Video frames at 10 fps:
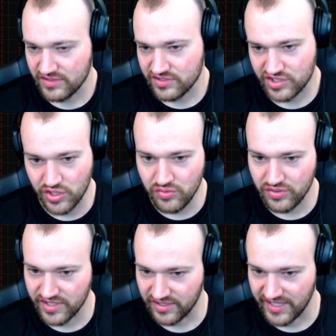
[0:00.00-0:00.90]
2
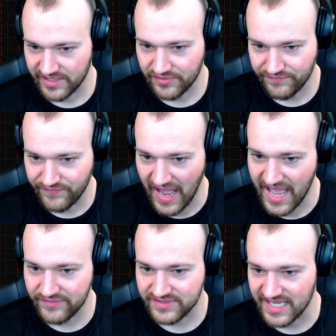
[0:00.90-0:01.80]
to like
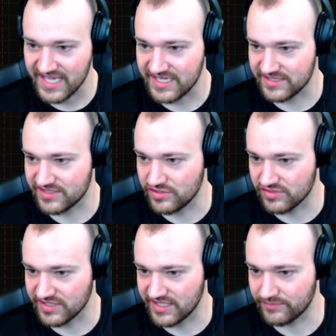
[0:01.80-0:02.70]
5 days, you
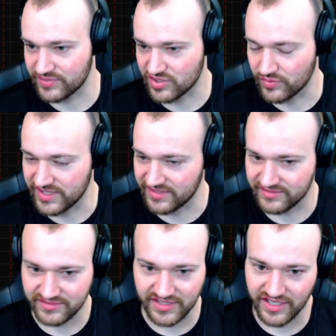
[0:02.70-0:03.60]
can get
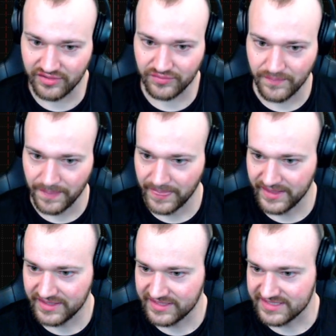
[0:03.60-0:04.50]
between, you know,
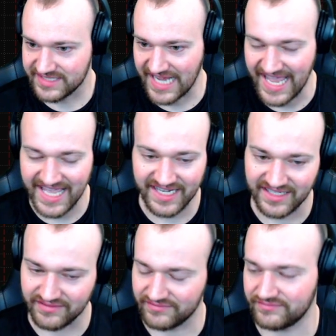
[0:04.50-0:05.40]
10
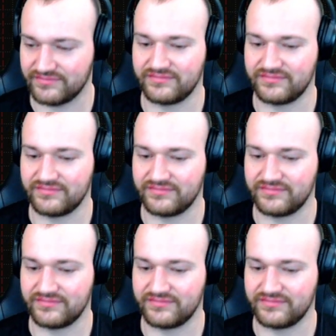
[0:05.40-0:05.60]
and